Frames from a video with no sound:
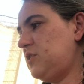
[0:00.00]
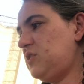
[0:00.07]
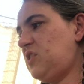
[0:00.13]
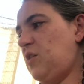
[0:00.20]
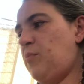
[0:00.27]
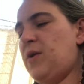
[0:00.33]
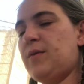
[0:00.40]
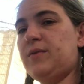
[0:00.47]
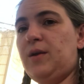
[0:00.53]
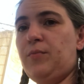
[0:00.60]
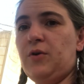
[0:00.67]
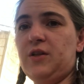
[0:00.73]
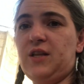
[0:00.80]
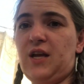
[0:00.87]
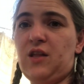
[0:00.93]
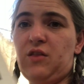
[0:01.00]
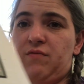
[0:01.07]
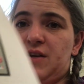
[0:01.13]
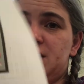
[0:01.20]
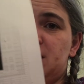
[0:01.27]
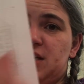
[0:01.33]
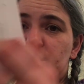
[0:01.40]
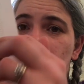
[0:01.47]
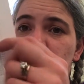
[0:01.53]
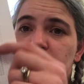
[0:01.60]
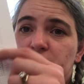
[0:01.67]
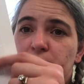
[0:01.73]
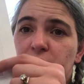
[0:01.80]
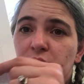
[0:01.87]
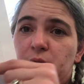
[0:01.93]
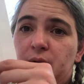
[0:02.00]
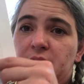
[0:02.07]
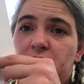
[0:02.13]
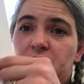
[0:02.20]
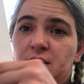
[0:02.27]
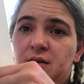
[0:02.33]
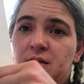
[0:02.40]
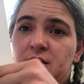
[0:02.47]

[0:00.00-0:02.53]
I'll probably put like 3 stitches in between